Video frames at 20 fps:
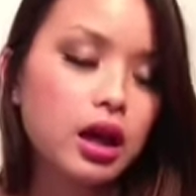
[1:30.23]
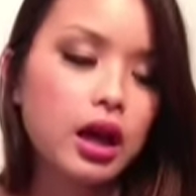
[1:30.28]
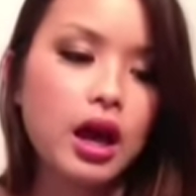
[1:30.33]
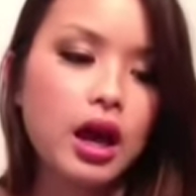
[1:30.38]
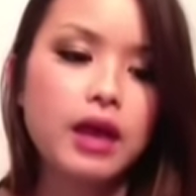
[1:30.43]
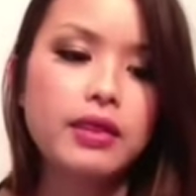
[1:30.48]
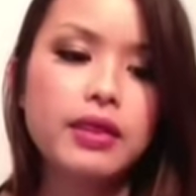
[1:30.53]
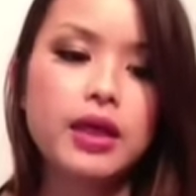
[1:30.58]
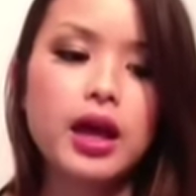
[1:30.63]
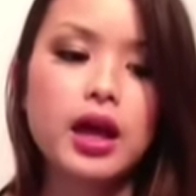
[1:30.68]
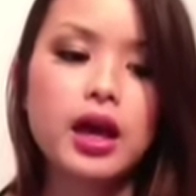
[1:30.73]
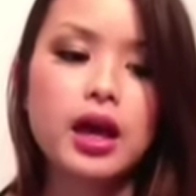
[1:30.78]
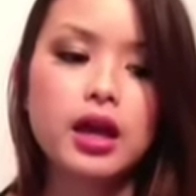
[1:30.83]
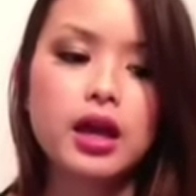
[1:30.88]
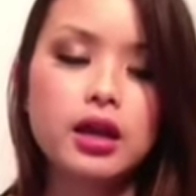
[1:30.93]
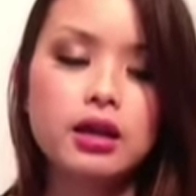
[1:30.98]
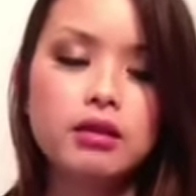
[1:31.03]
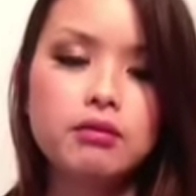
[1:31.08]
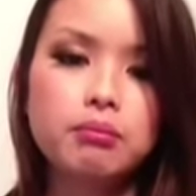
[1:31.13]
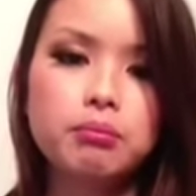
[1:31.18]
and
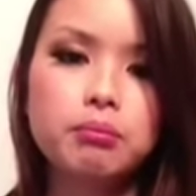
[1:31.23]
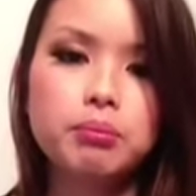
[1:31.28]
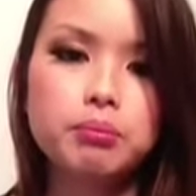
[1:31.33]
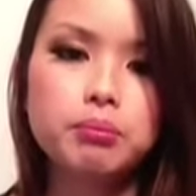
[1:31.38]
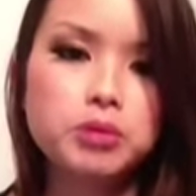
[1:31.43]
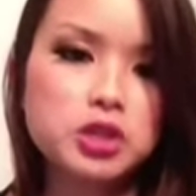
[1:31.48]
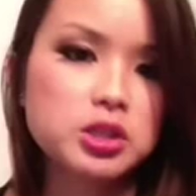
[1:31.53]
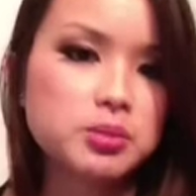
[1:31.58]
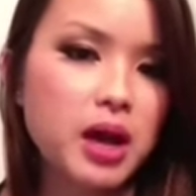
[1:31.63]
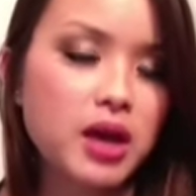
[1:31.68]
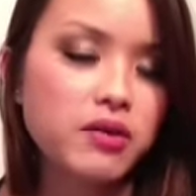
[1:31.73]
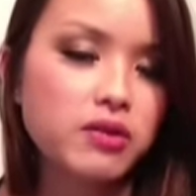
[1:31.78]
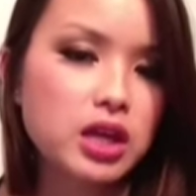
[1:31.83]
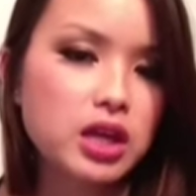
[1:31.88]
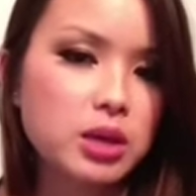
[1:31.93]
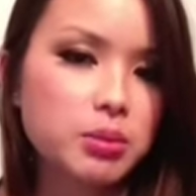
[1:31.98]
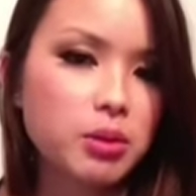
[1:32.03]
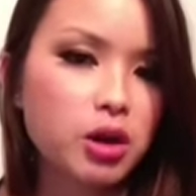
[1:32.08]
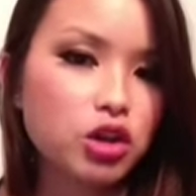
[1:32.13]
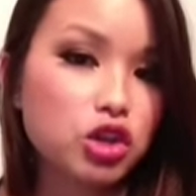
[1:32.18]
then just by having an
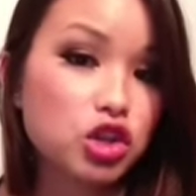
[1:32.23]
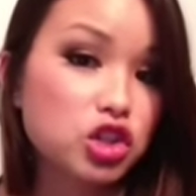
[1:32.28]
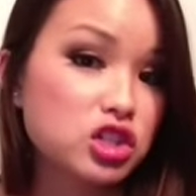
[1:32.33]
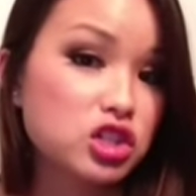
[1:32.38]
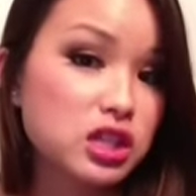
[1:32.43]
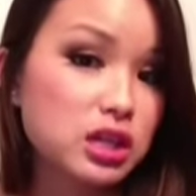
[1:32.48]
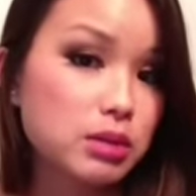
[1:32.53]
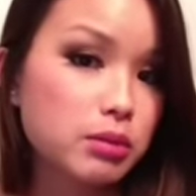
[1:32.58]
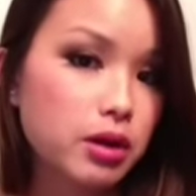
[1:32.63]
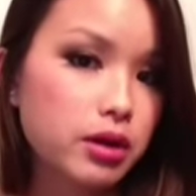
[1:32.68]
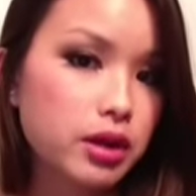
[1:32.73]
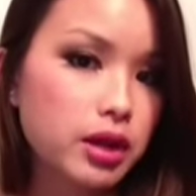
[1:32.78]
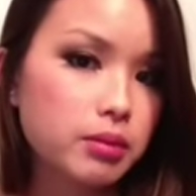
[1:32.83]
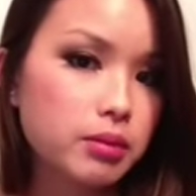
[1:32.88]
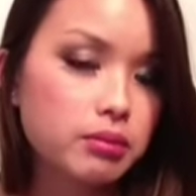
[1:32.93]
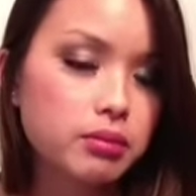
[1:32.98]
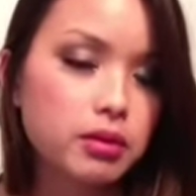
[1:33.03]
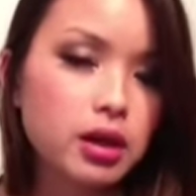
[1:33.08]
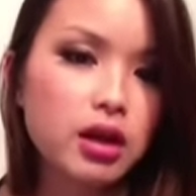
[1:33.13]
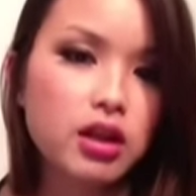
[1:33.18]
email, you can just email
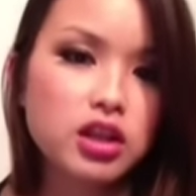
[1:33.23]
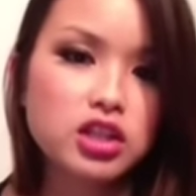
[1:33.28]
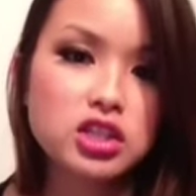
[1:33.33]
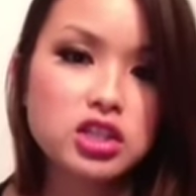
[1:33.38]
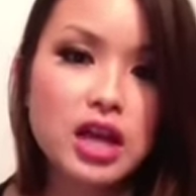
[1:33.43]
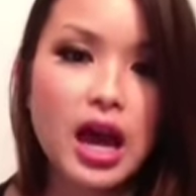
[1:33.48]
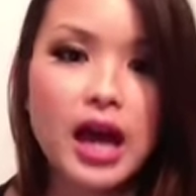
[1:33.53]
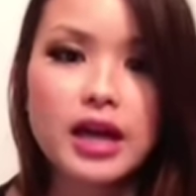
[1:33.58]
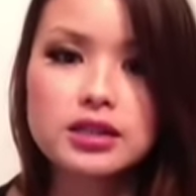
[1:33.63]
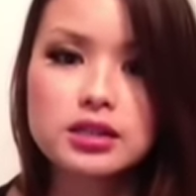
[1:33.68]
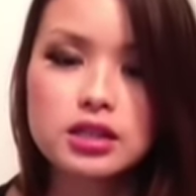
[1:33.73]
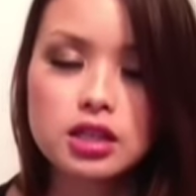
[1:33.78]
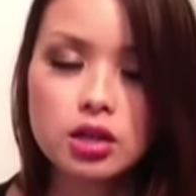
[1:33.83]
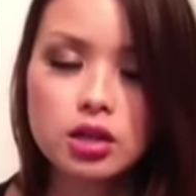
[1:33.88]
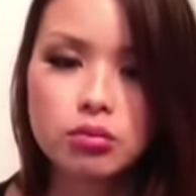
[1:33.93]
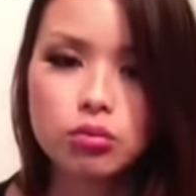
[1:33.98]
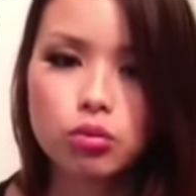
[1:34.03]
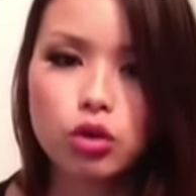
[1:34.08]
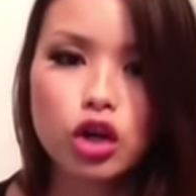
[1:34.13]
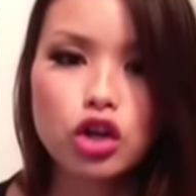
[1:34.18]
them and then just ask
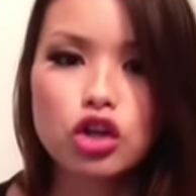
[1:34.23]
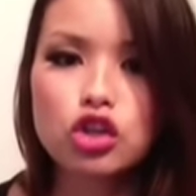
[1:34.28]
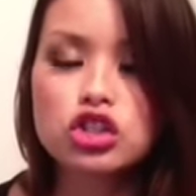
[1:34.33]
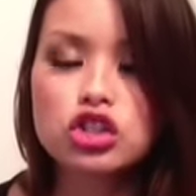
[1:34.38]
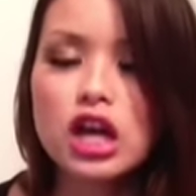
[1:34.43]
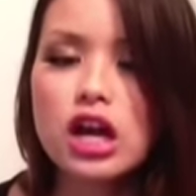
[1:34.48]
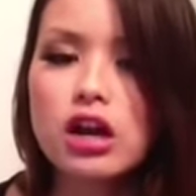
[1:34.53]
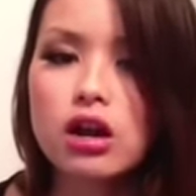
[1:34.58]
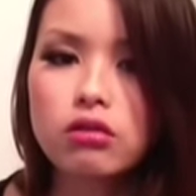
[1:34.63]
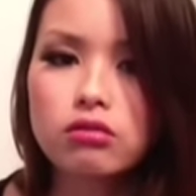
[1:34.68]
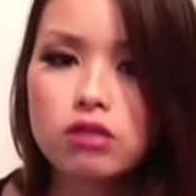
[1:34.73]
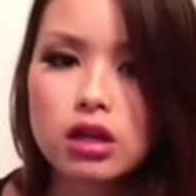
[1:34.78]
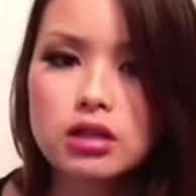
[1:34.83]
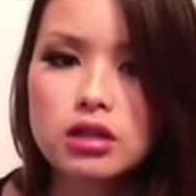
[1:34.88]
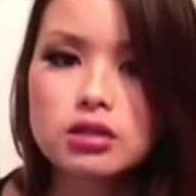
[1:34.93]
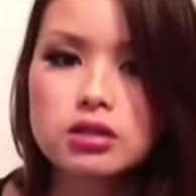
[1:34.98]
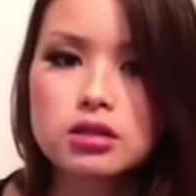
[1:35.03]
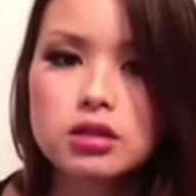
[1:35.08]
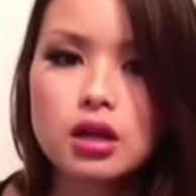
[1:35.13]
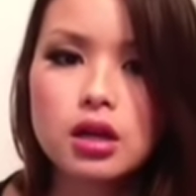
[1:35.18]
them, what are your shout out
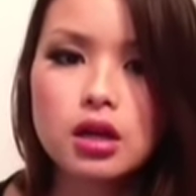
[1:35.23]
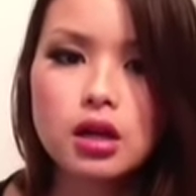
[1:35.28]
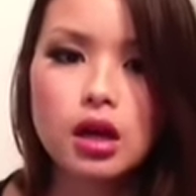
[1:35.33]
rates?